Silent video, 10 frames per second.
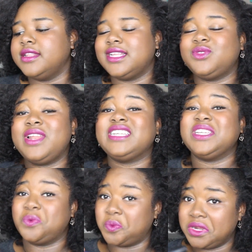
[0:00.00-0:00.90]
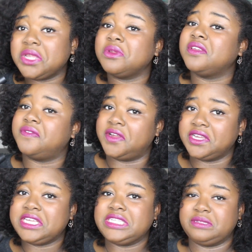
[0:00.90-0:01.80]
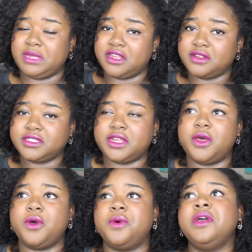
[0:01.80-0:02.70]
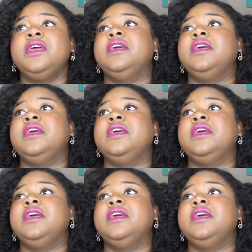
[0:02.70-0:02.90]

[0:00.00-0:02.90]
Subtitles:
This one has a really, really funky smell, so